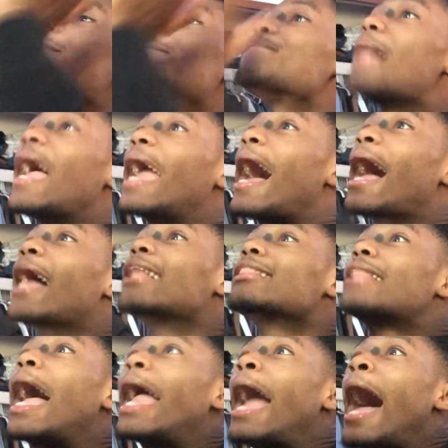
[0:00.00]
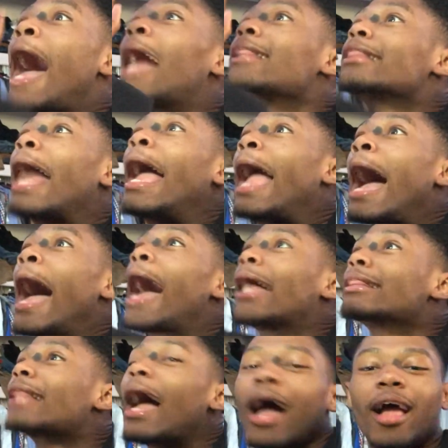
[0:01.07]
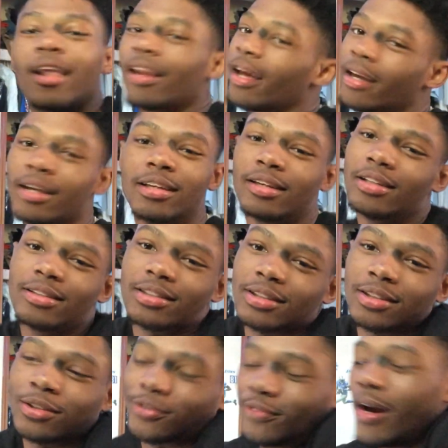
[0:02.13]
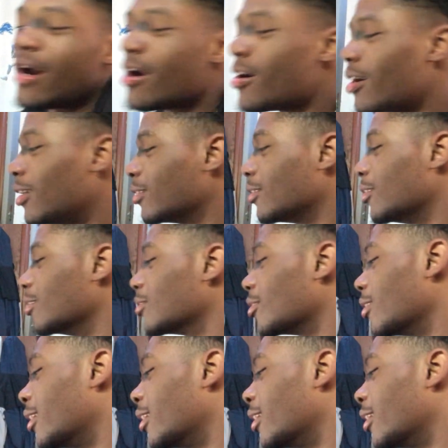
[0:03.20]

fire, fire, fire. Like, it, it, it's fire out there. So,